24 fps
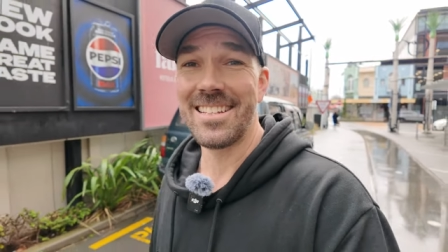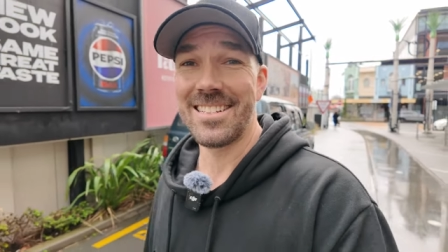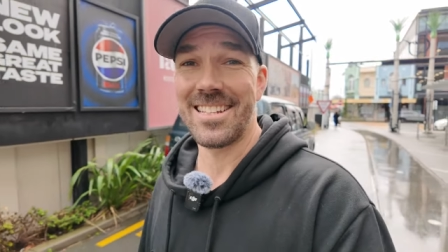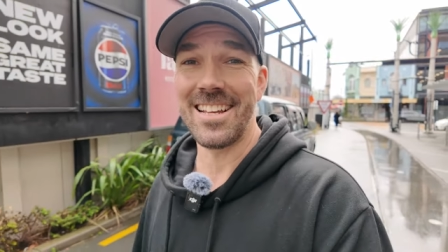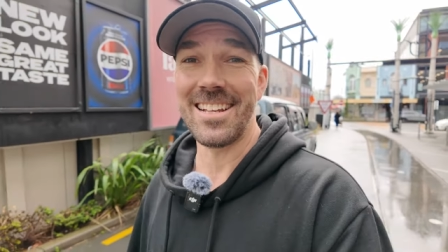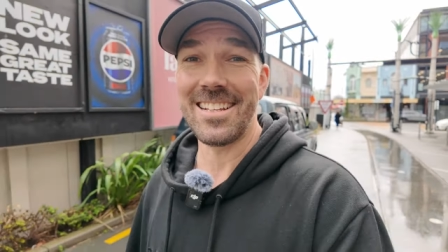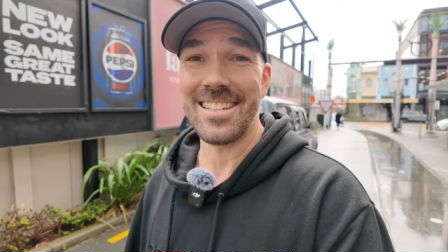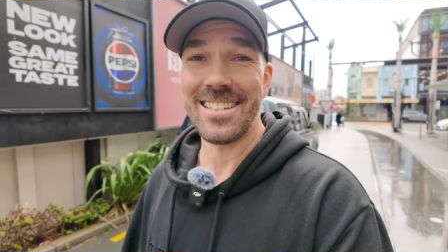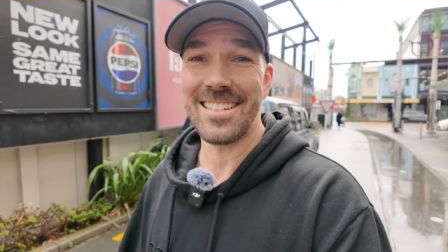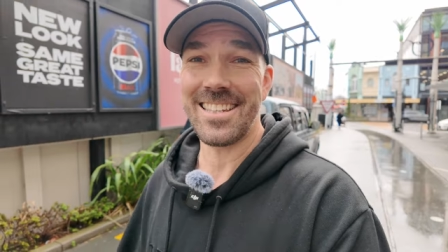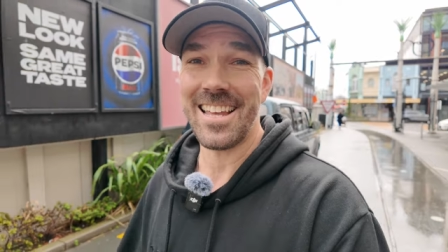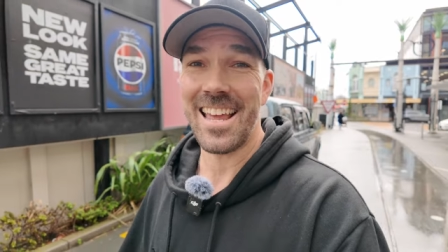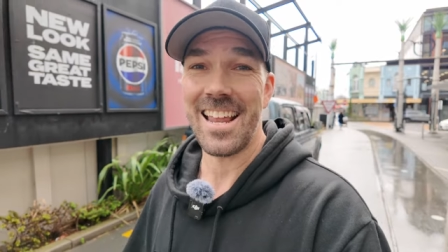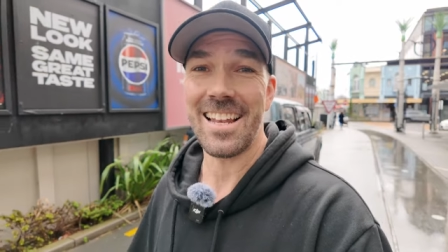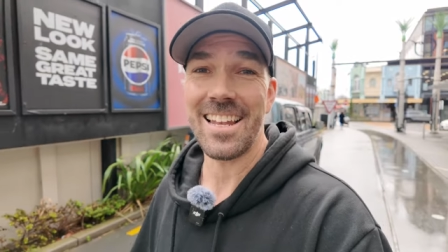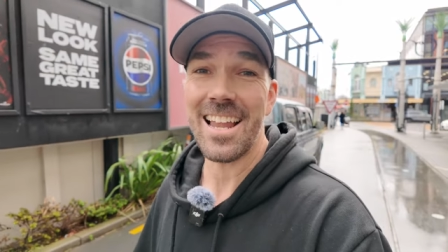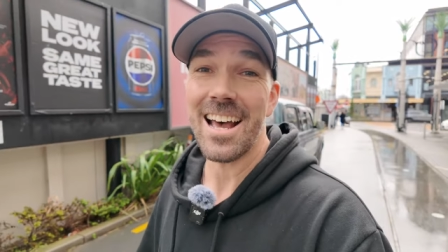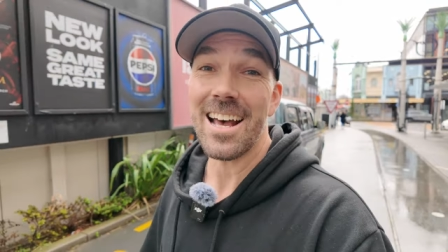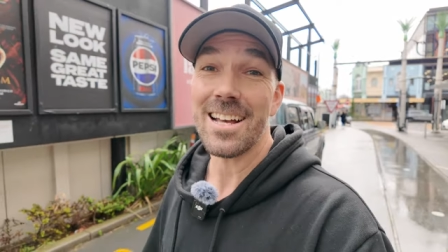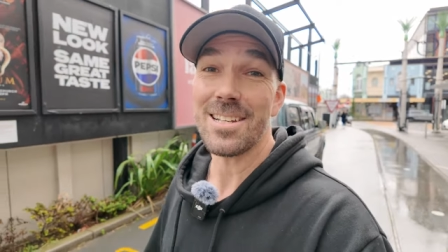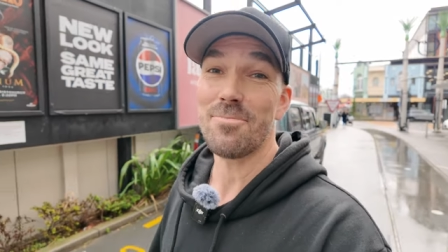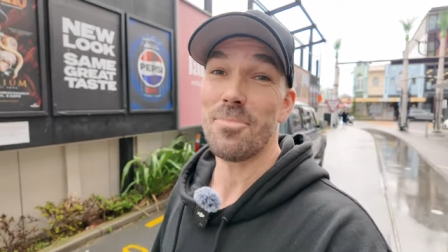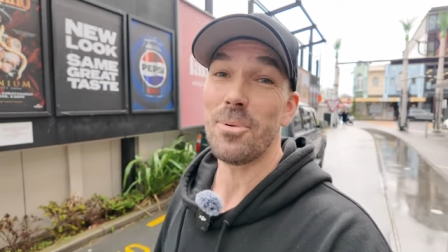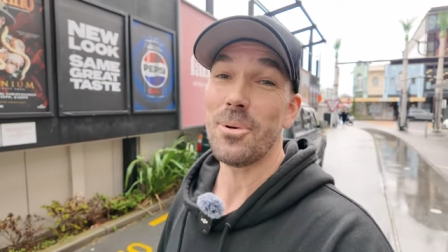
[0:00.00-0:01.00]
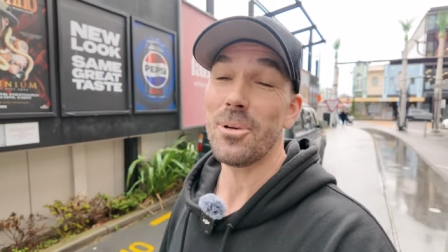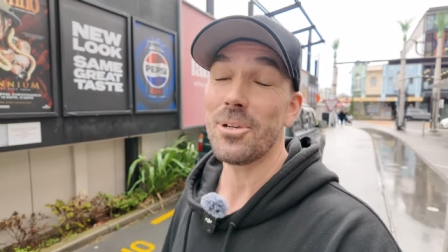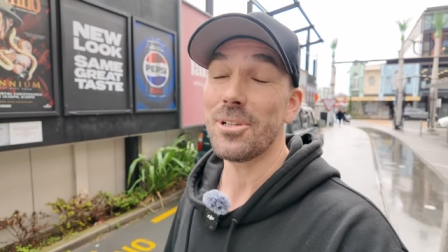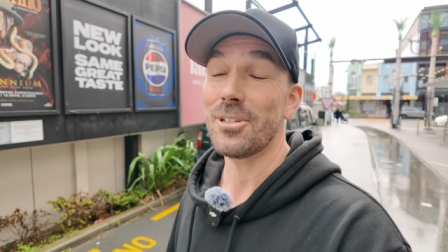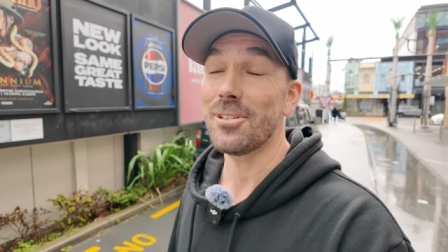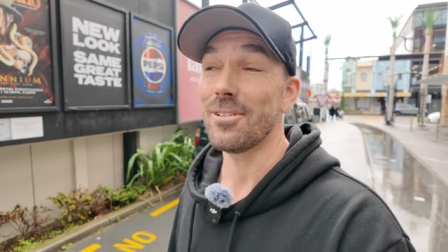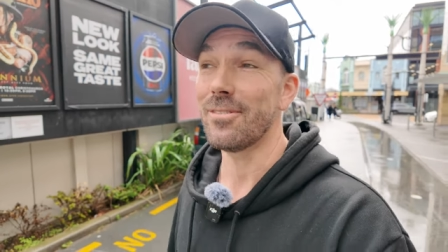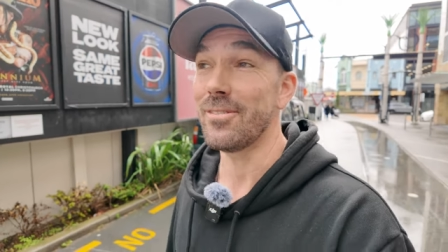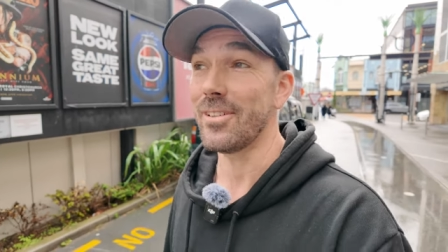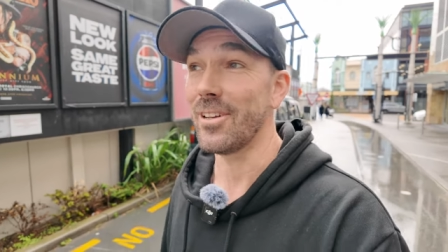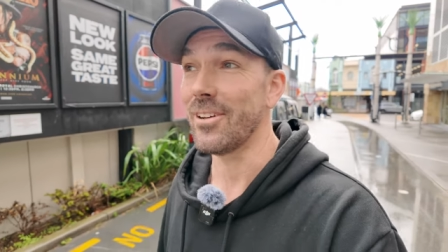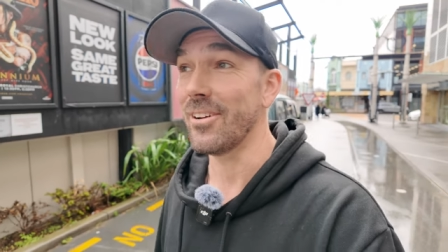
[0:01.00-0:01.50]
since that last
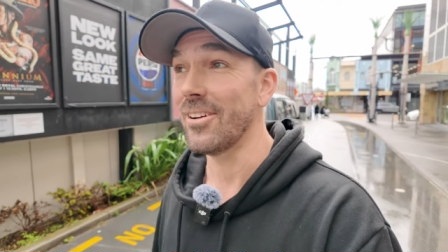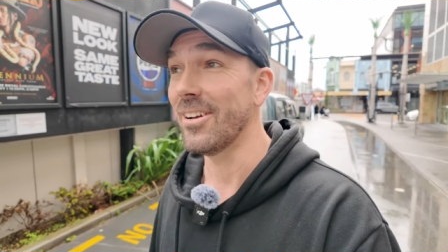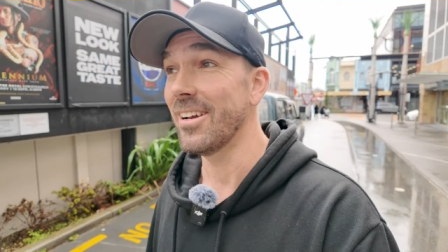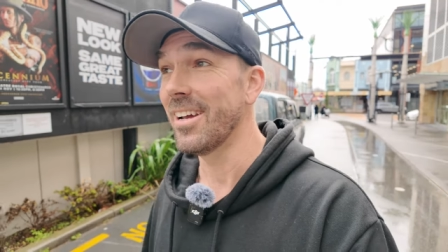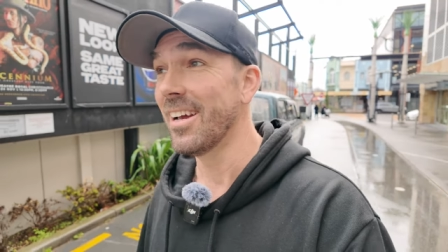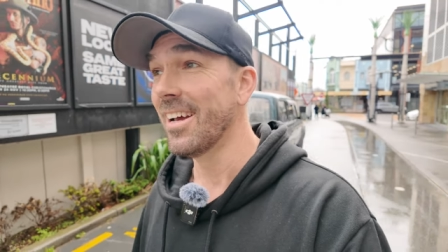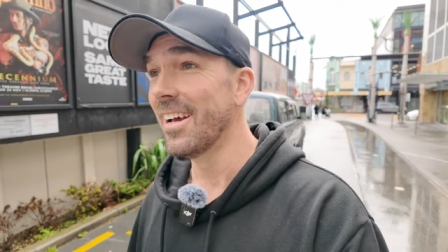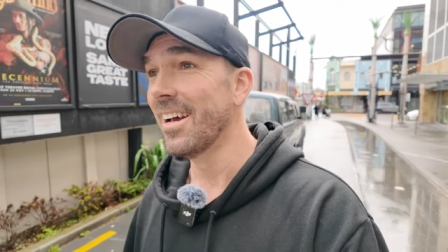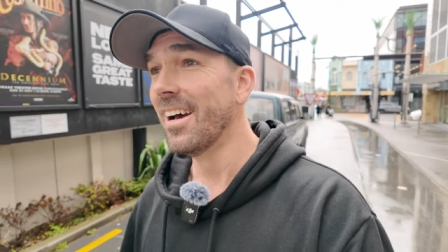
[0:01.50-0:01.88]
burger review.